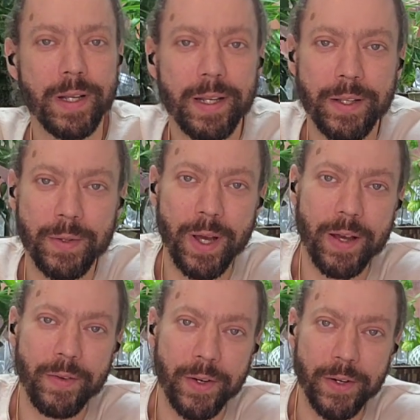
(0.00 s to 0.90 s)
You
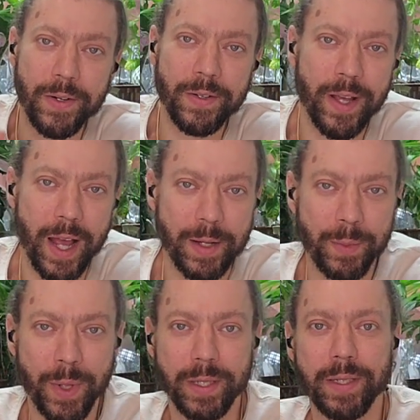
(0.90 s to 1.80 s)
have heard that,
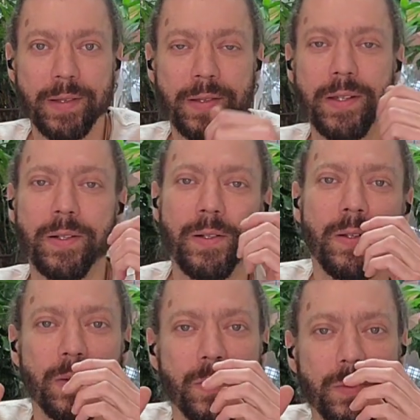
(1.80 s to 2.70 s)
but still,
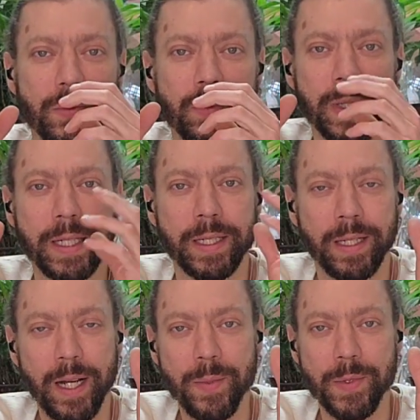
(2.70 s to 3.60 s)
when it
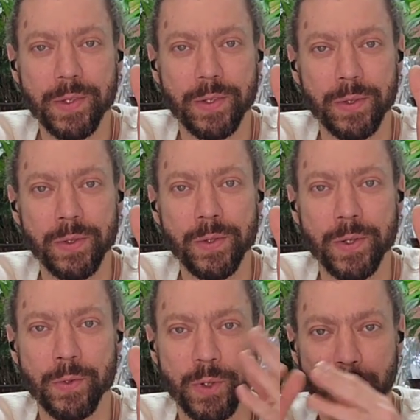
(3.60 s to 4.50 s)
comes to who
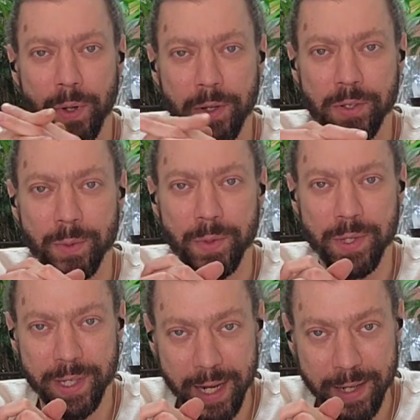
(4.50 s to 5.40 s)
is responsible, there's a
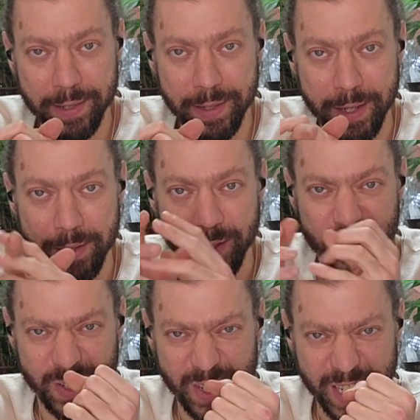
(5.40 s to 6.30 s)
tendency to
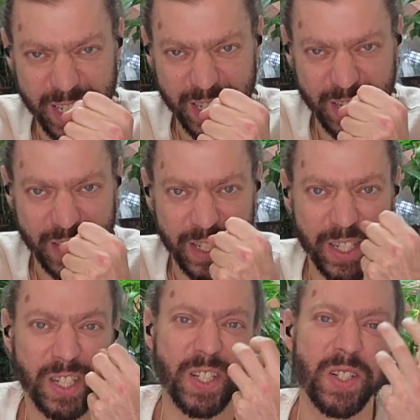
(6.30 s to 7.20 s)
cringe and to
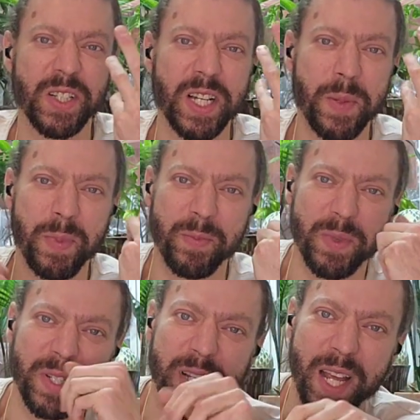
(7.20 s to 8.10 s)
curl up and
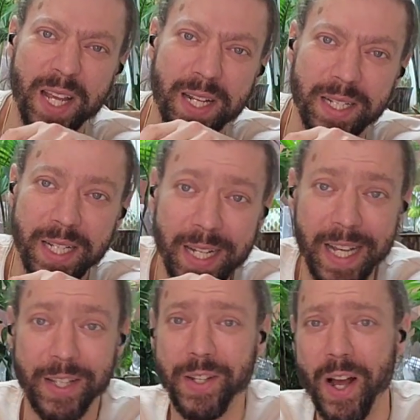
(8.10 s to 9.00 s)
pretend
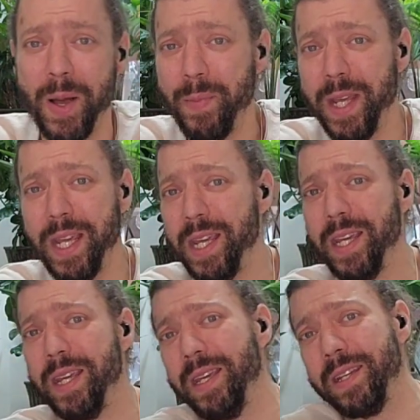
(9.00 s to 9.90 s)
it's not
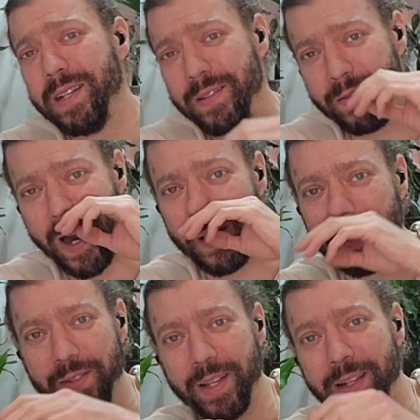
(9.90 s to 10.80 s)
me,
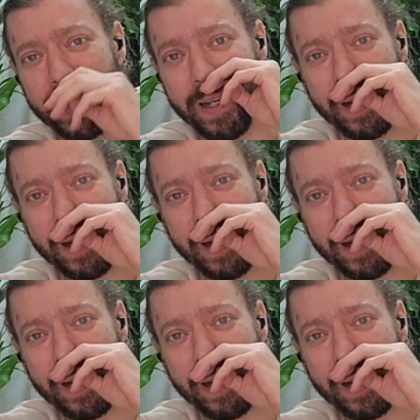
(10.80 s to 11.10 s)
rather than